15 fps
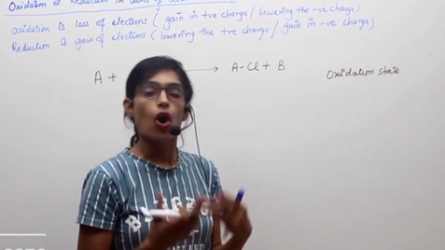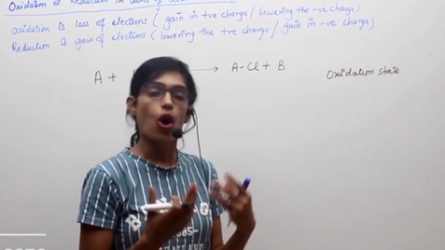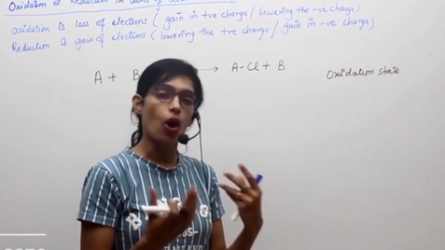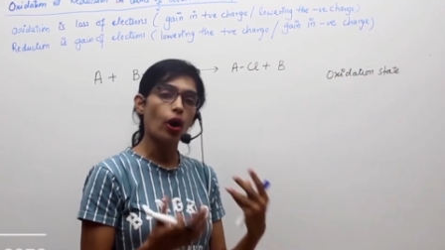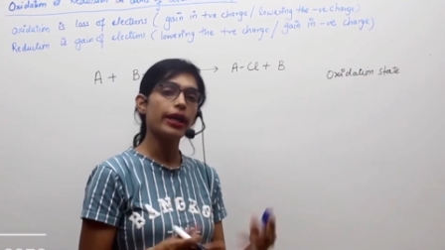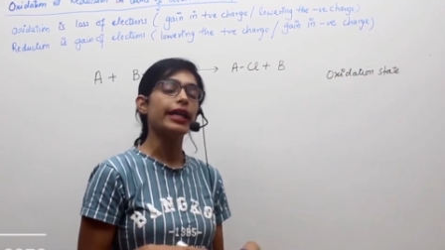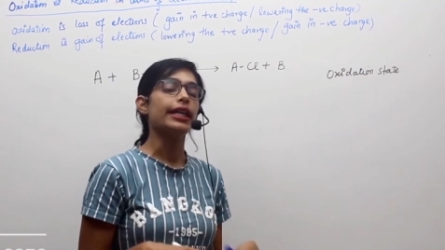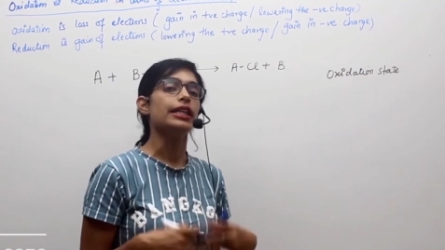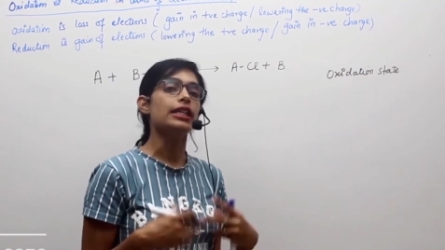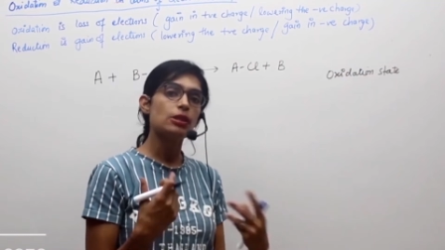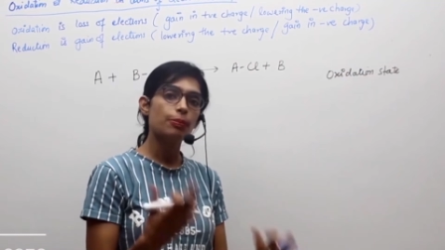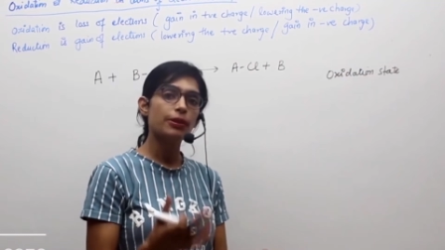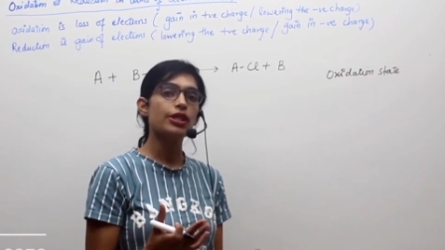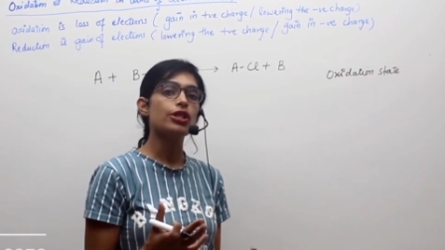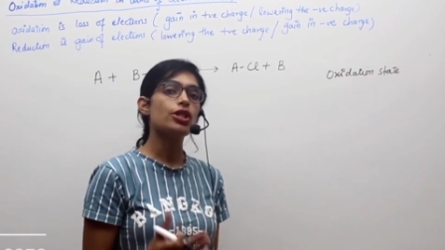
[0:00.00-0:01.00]
or any
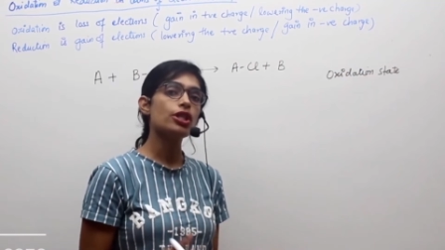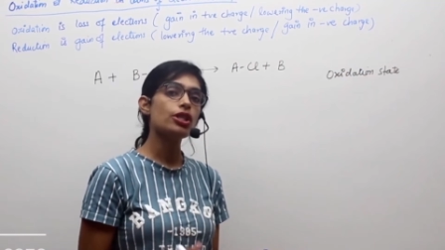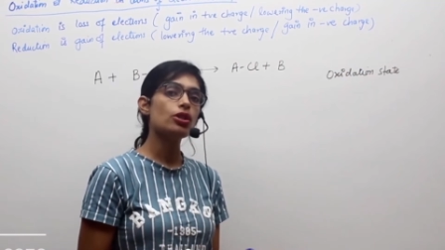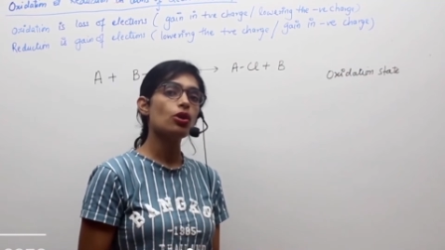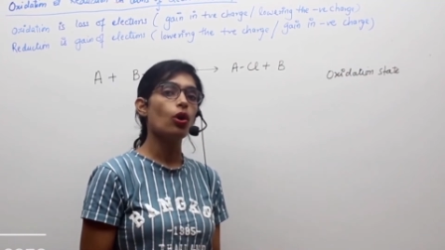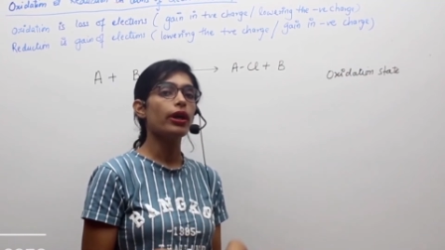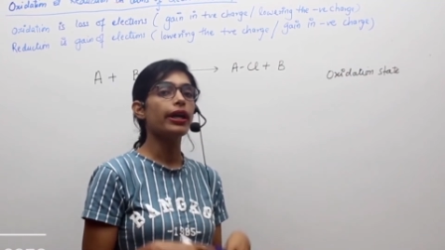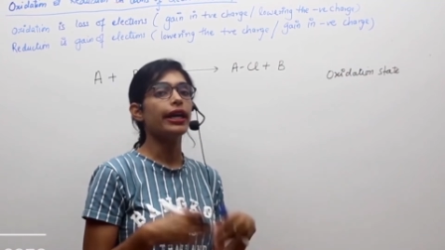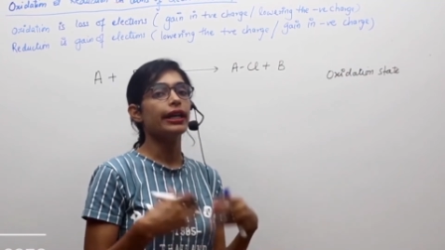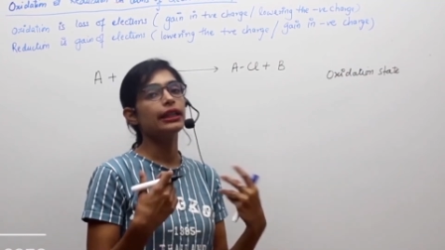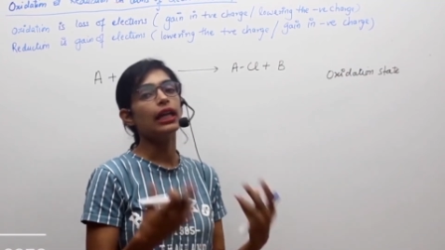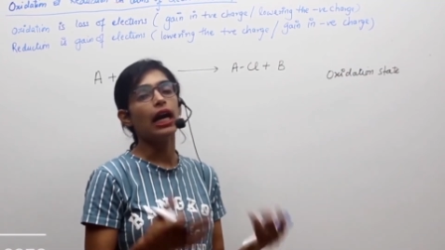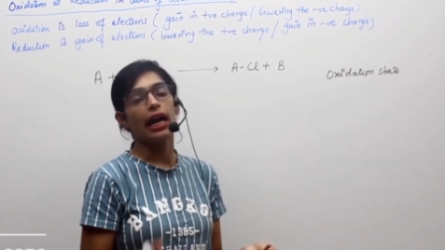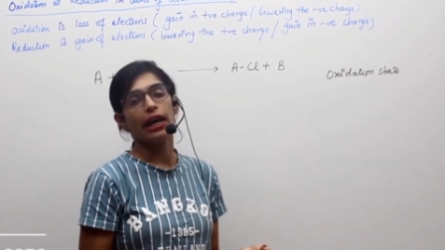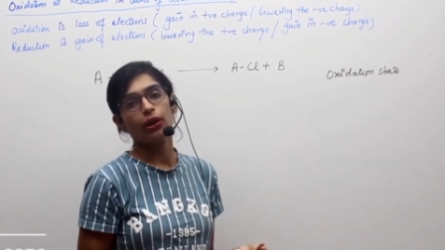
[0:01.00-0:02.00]
species or
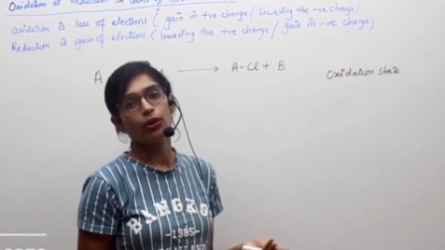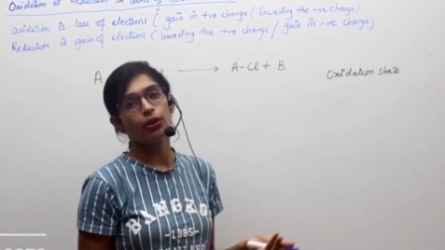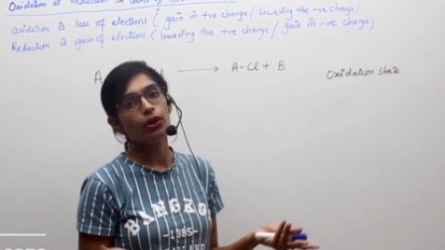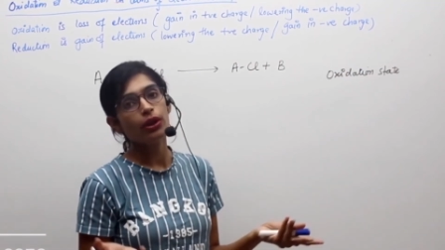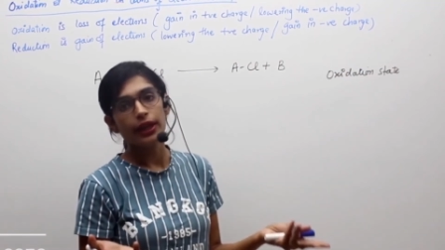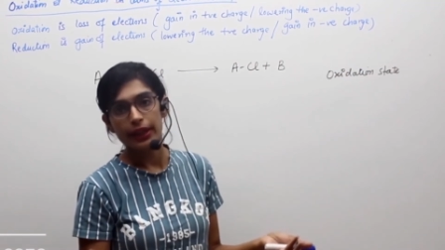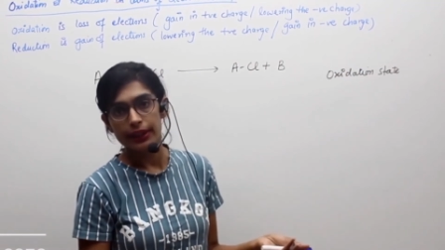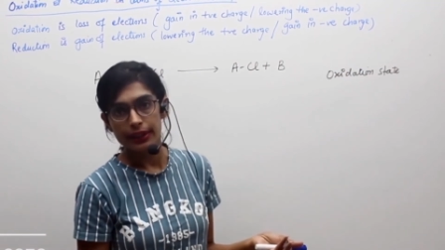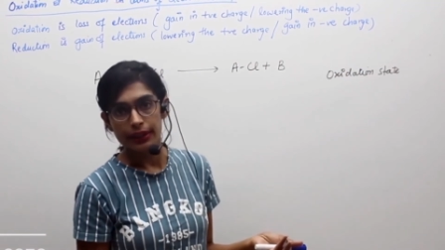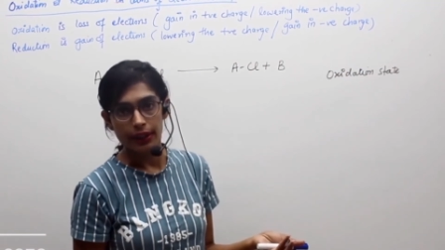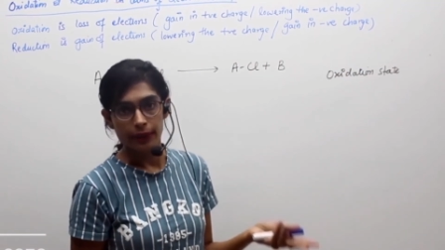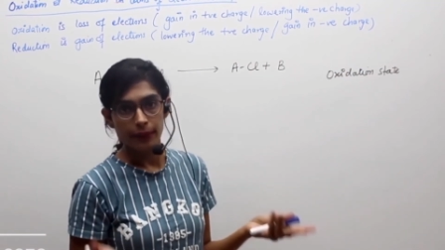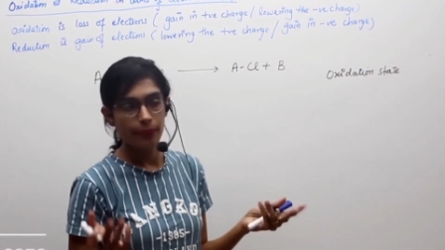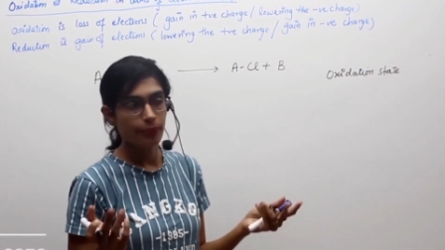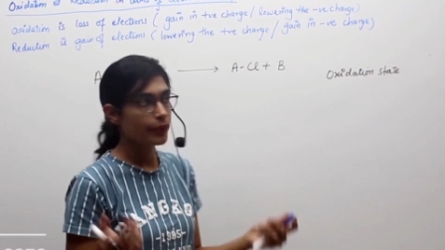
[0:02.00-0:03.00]
any ion or
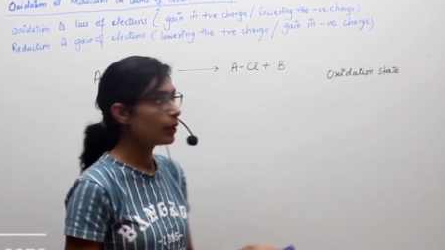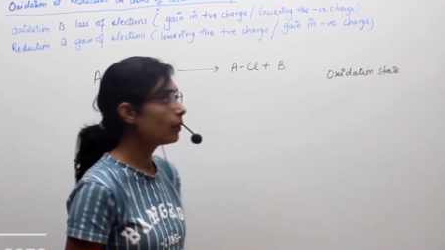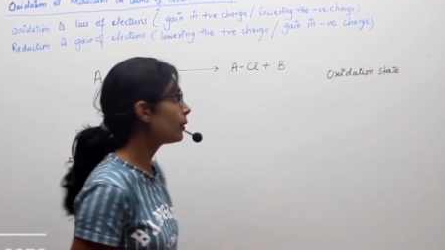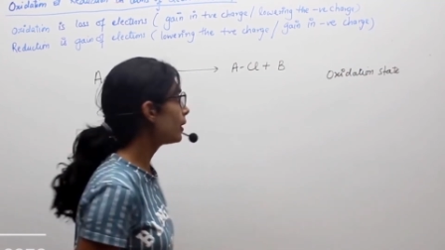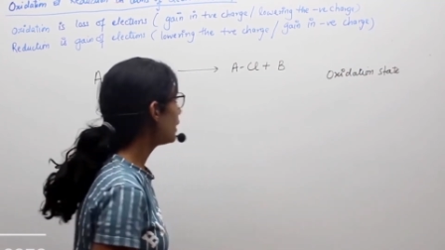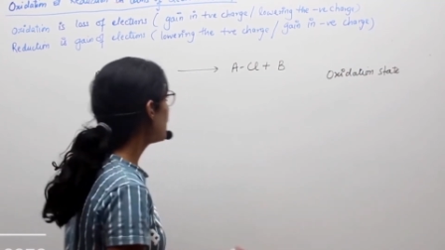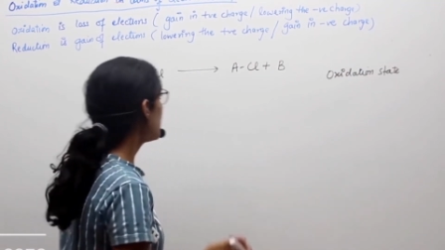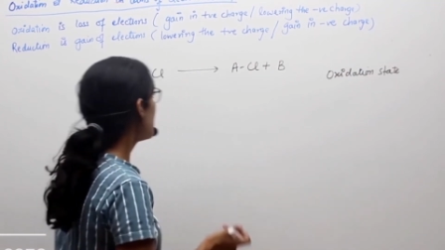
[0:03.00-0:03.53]
anything. Okay,